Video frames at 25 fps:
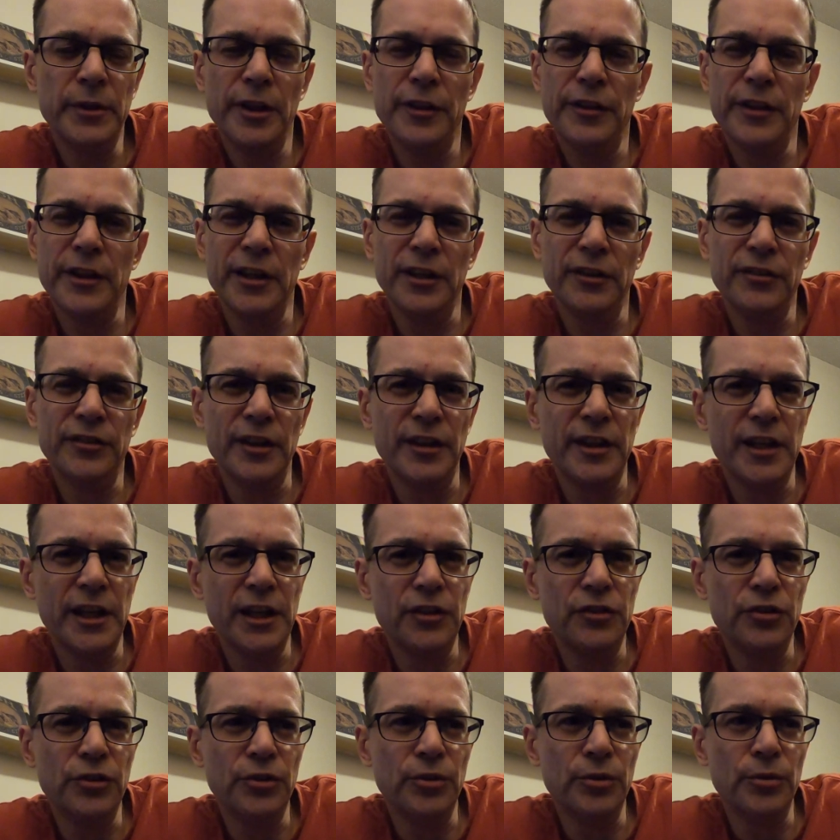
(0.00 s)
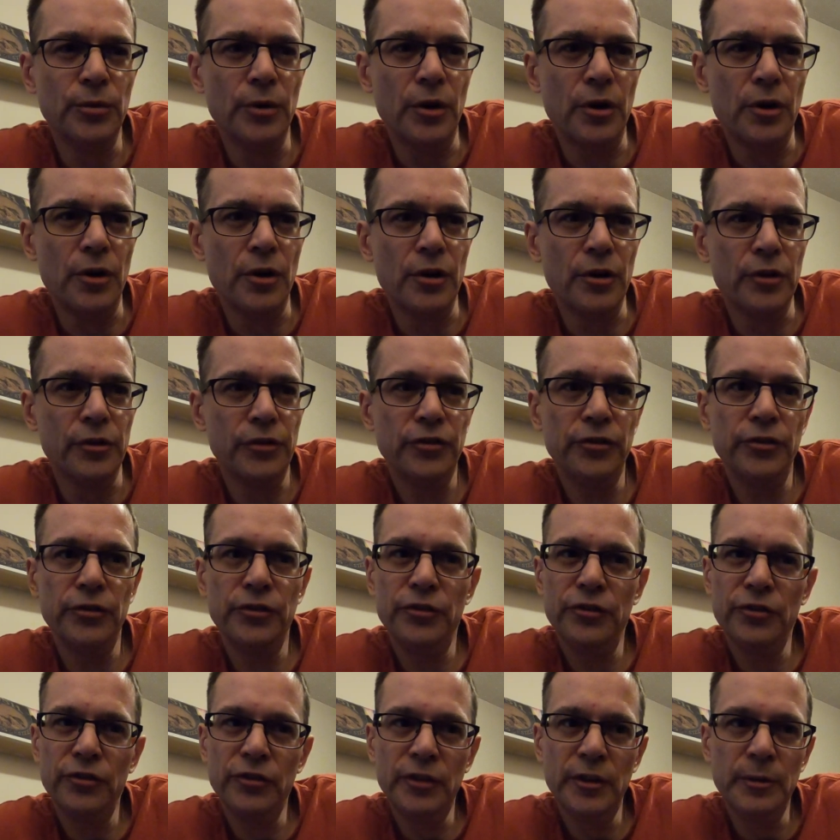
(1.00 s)
of the things that they do are
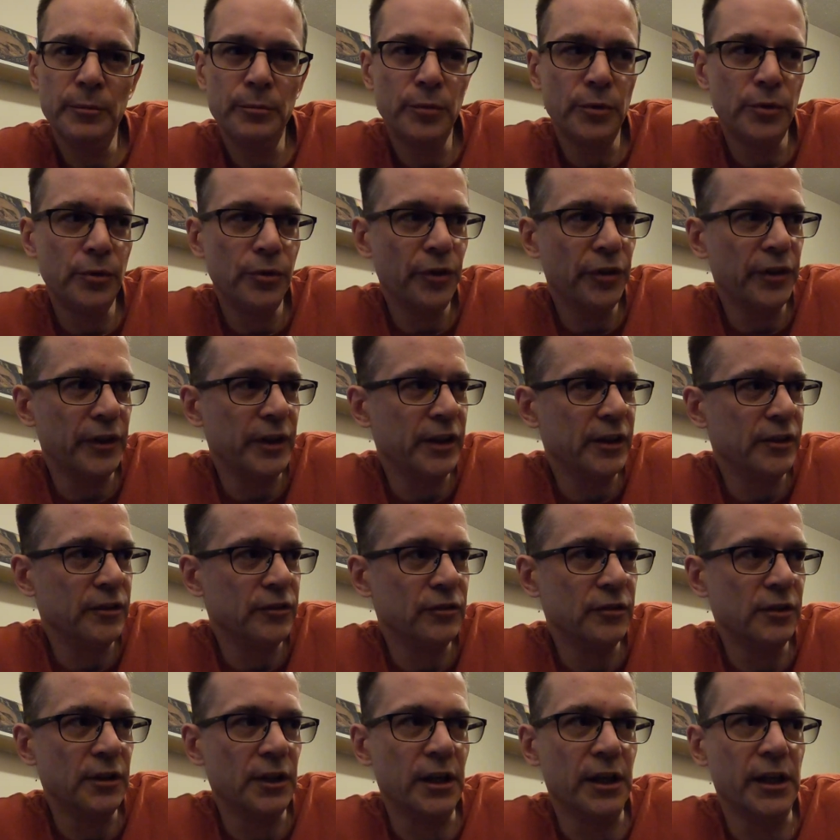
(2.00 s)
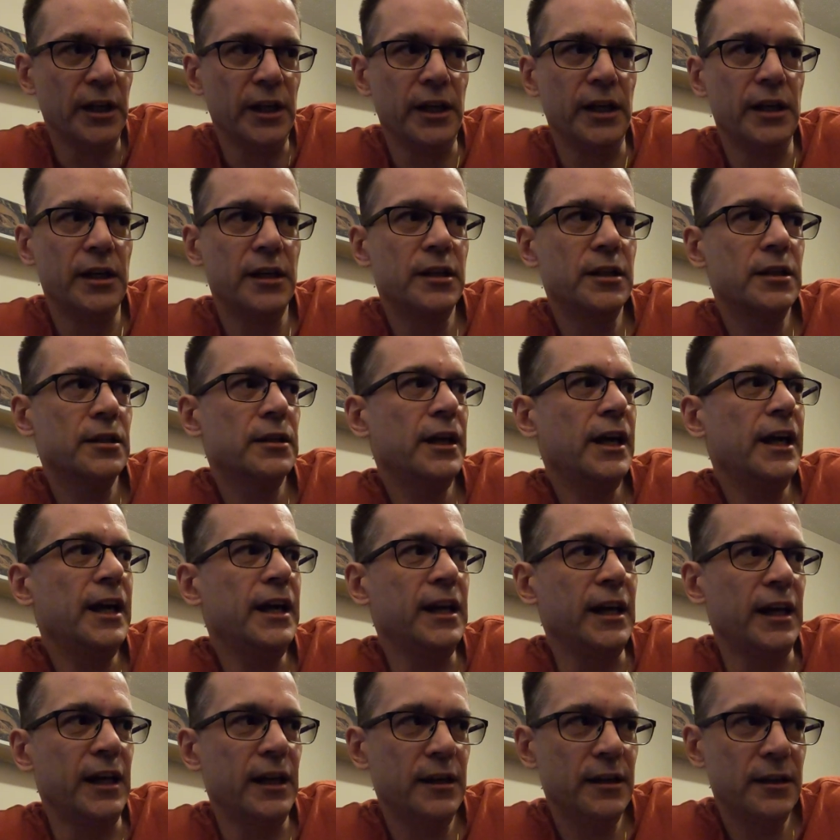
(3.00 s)
simple things like,
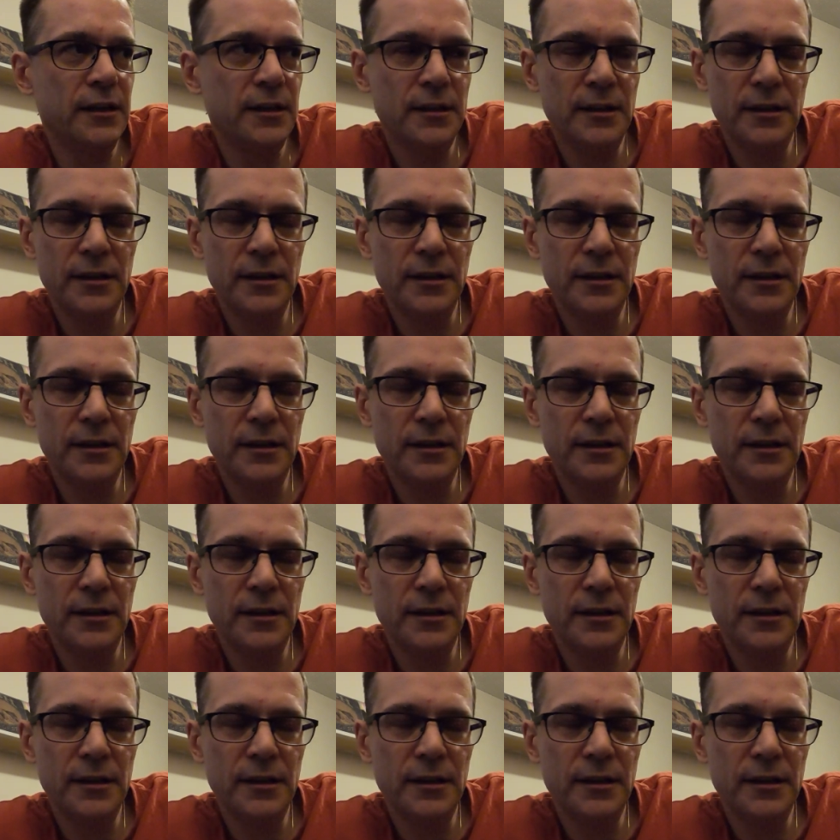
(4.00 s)
hey,